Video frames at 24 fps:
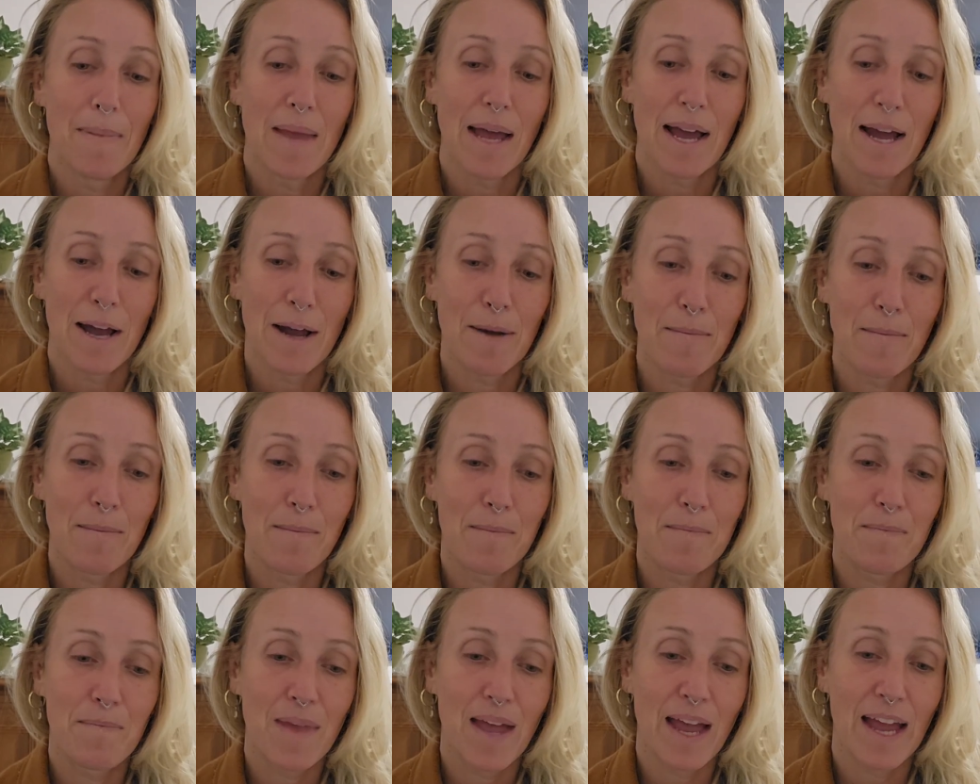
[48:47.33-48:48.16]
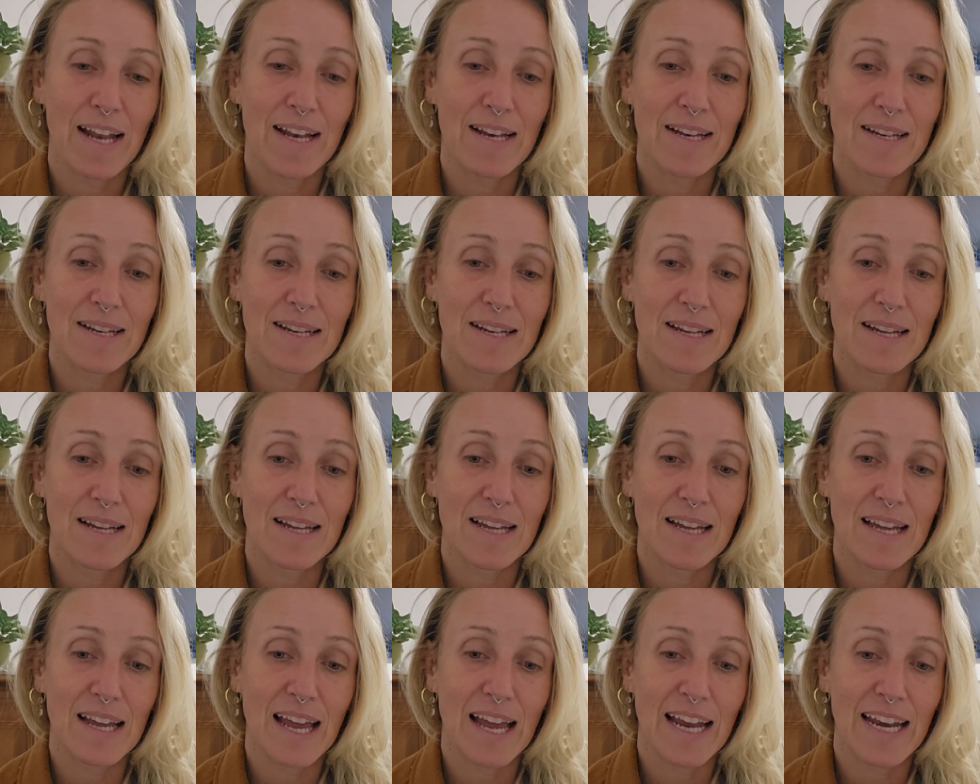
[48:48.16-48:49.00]
And
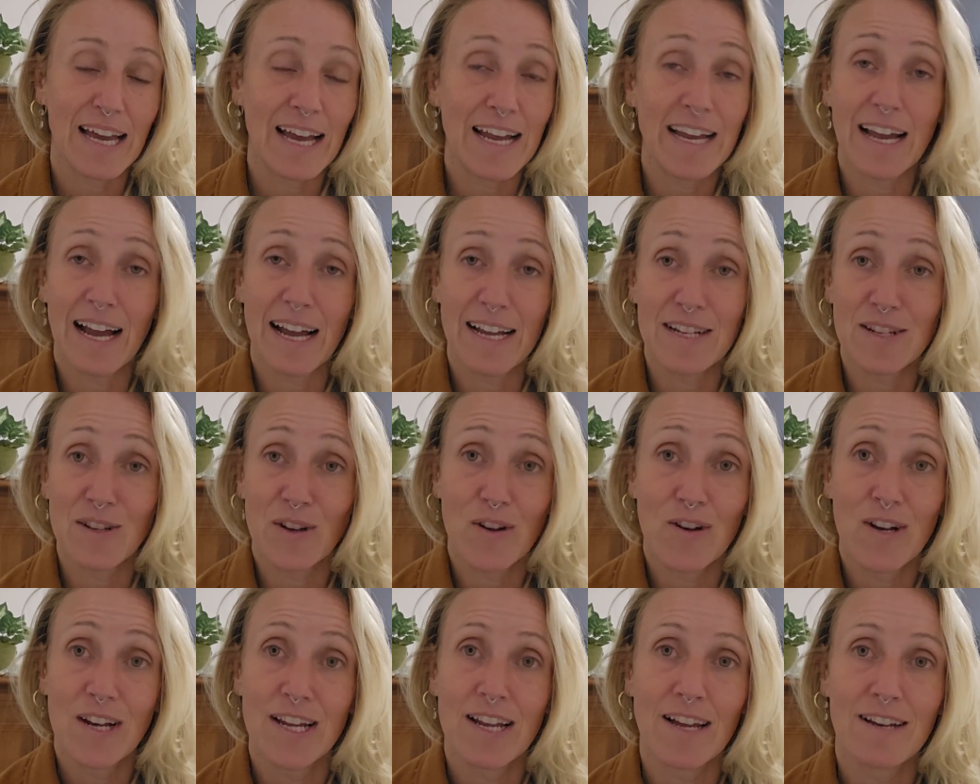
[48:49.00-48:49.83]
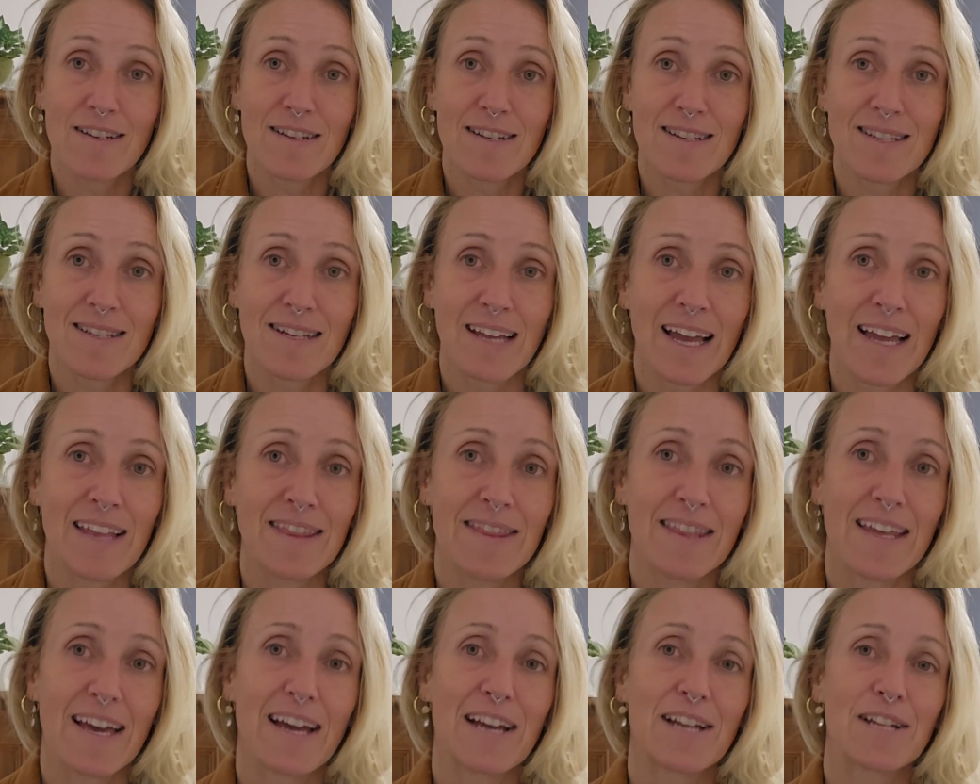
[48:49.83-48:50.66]
I totally understand
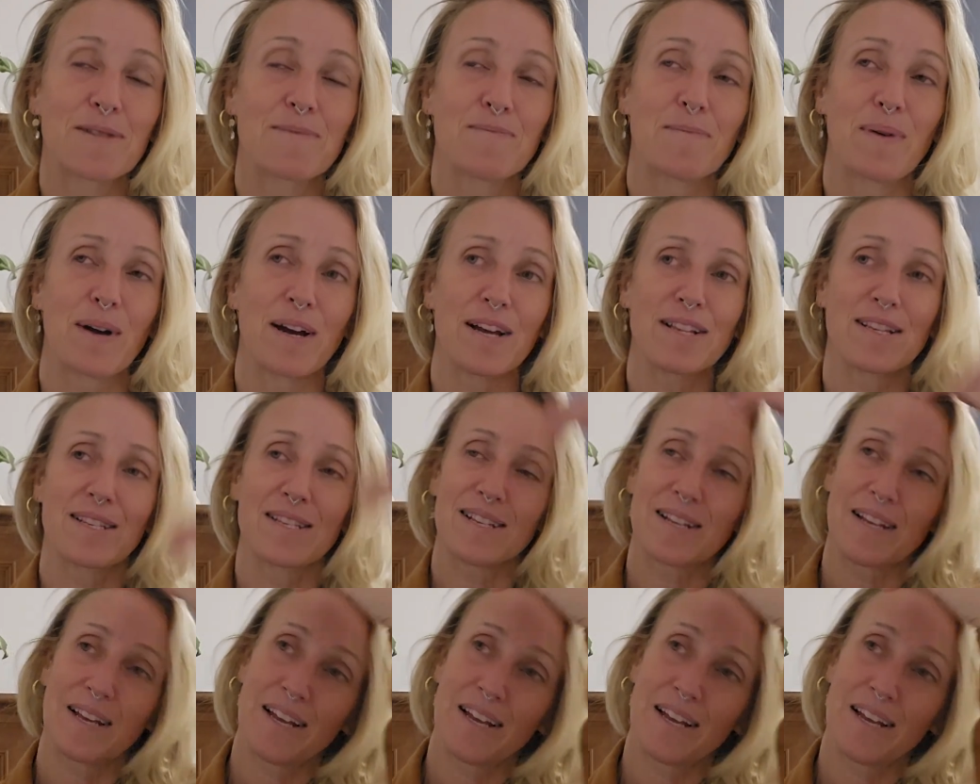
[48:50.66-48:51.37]
that, but